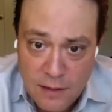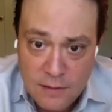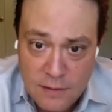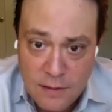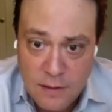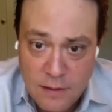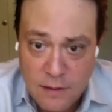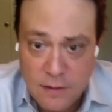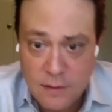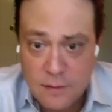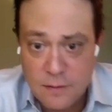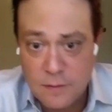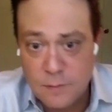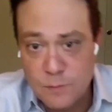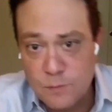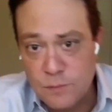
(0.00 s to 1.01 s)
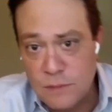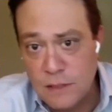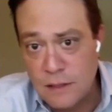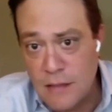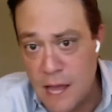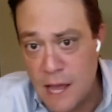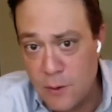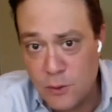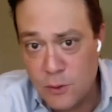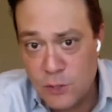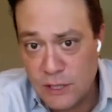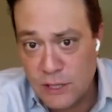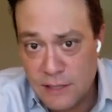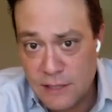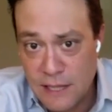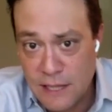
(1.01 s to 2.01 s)
The energy
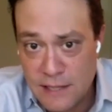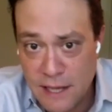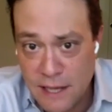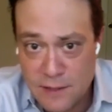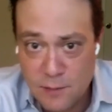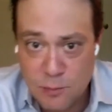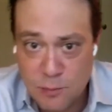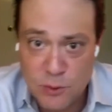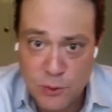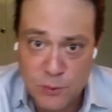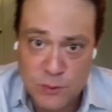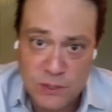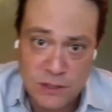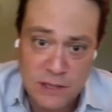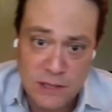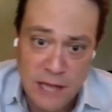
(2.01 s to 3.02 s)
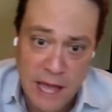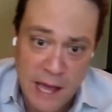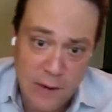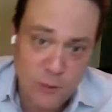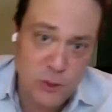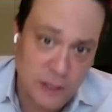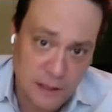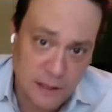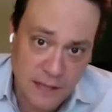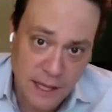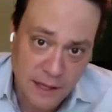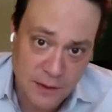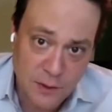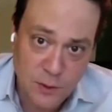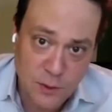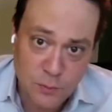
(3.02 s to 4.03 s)
that they take to produce and the energy that they
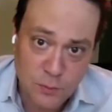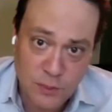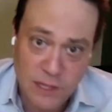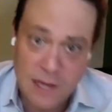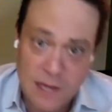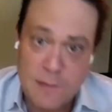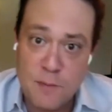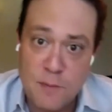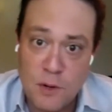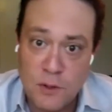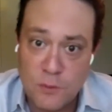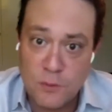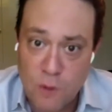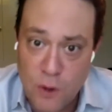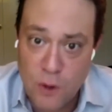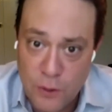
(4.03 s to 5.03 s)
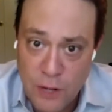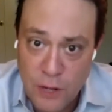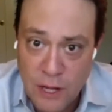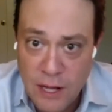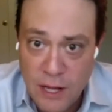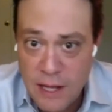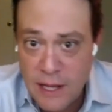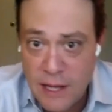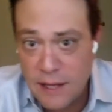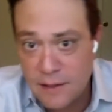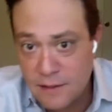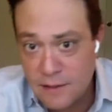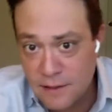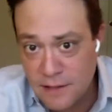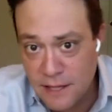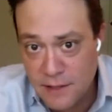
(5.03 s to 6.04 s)
consume to keep them on the road
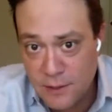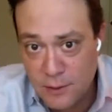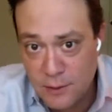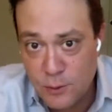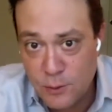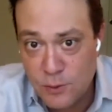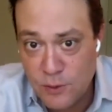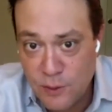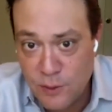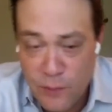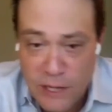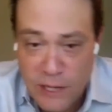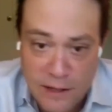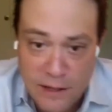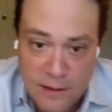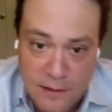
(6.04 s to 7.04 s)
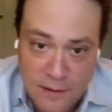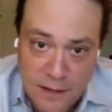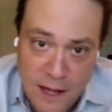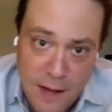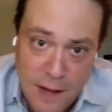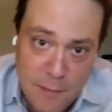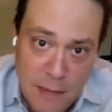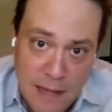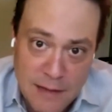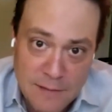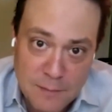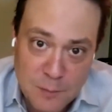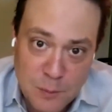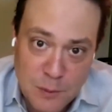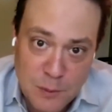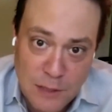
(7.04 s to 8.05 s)
is the solution that we need to combat
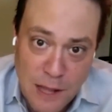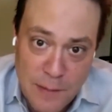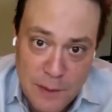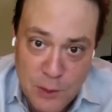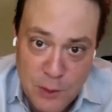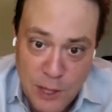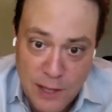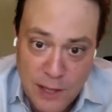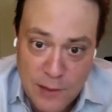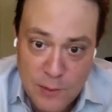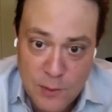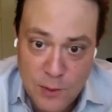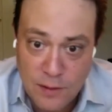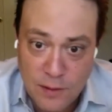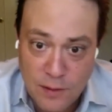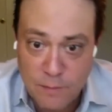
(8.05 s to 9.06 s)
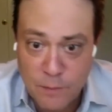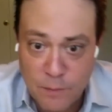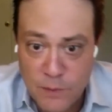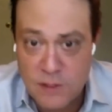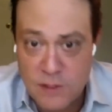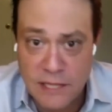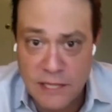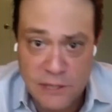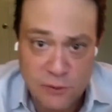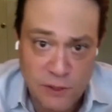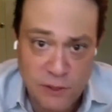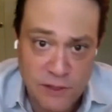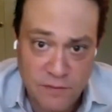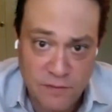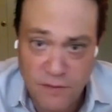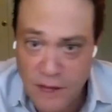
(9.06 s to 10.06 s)
climate change and
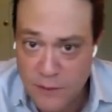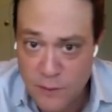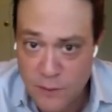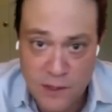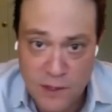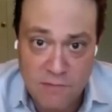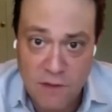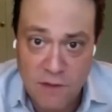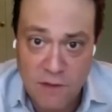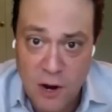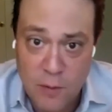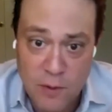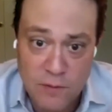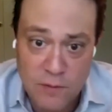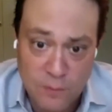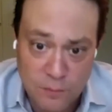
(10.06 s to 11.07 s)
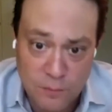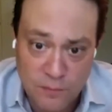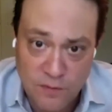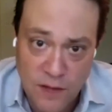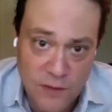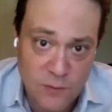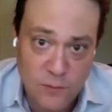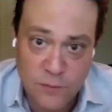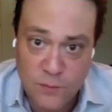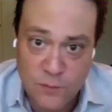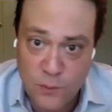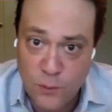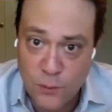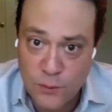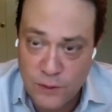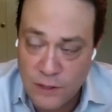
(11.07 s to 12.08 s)
deleterious effects on the environment from fossil fuels.